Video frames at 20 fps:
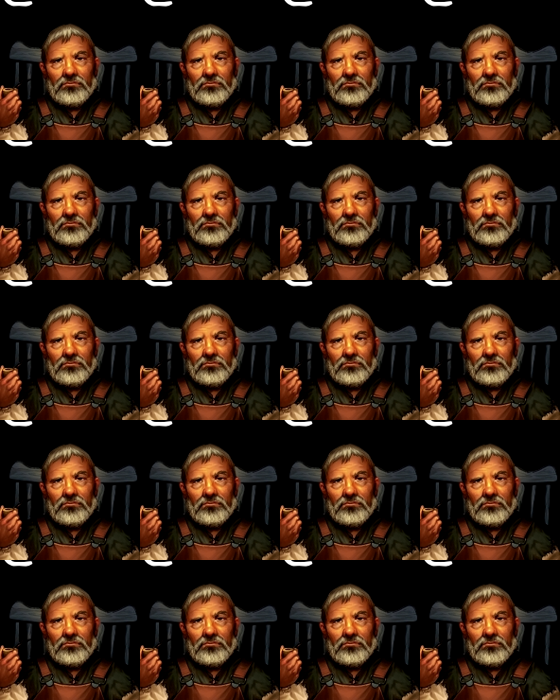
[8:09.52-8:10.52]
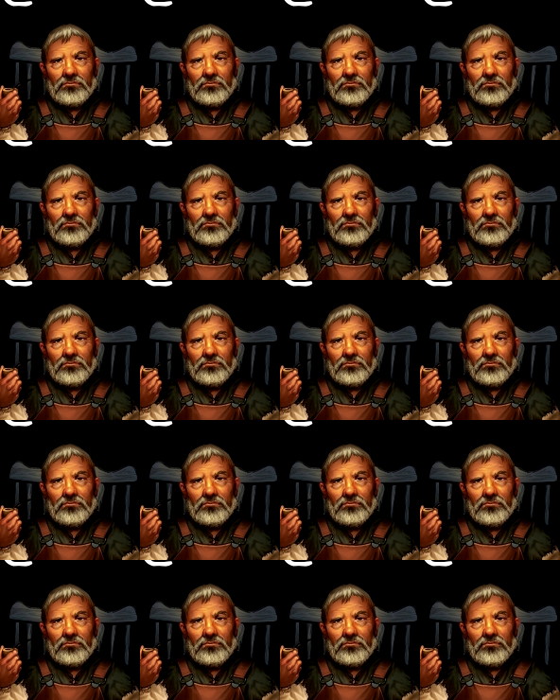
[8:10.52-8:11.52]

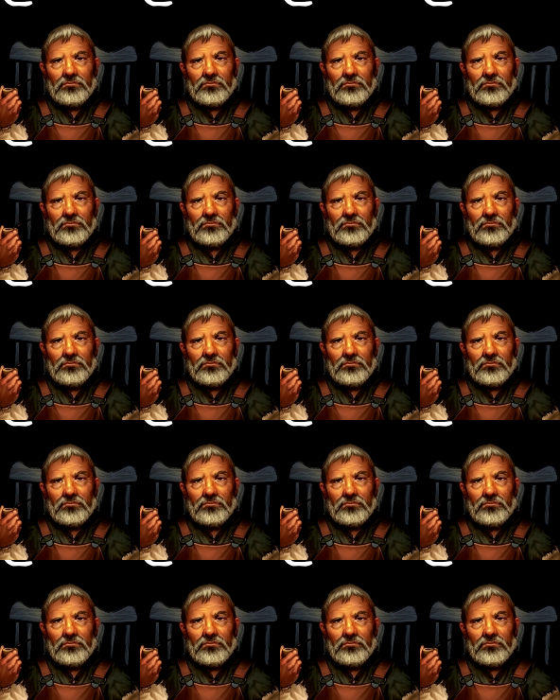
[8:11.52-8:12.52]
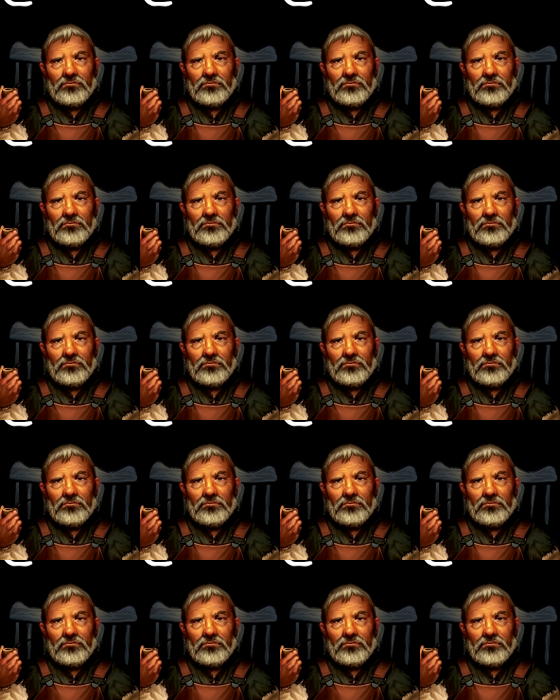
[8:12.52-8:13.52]

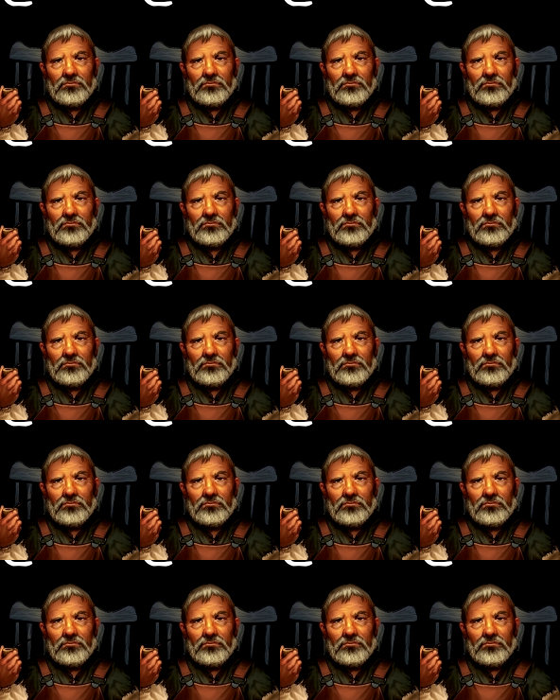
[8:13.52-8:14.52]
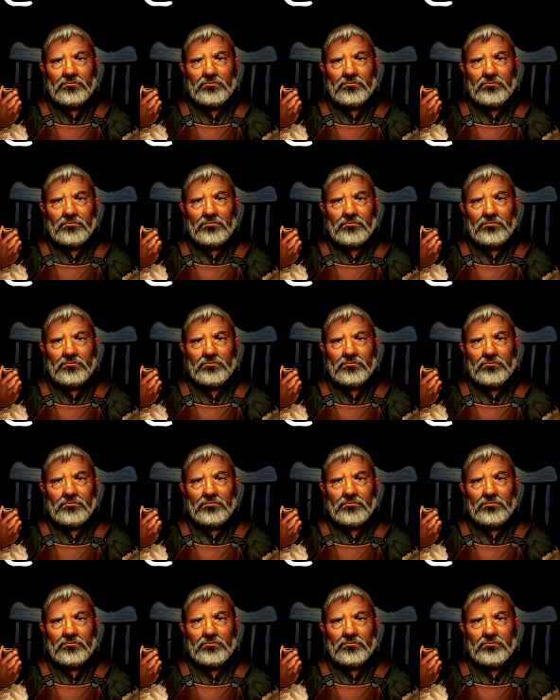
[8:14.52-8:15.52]

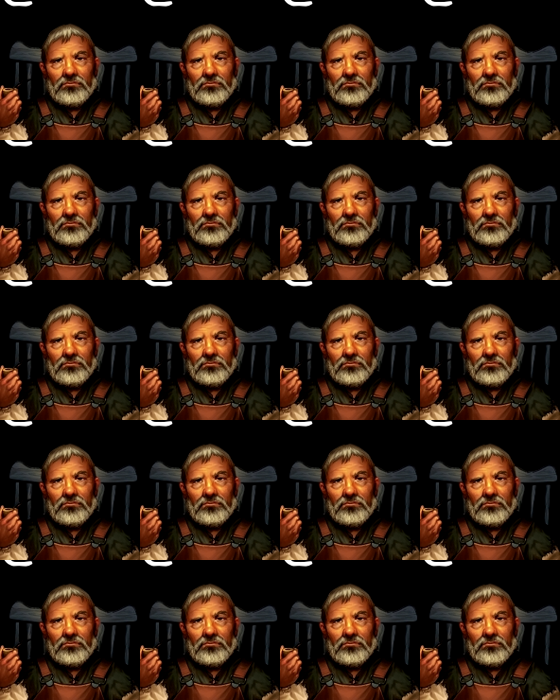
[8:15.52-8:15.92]
This is a still picture; no speech is visible.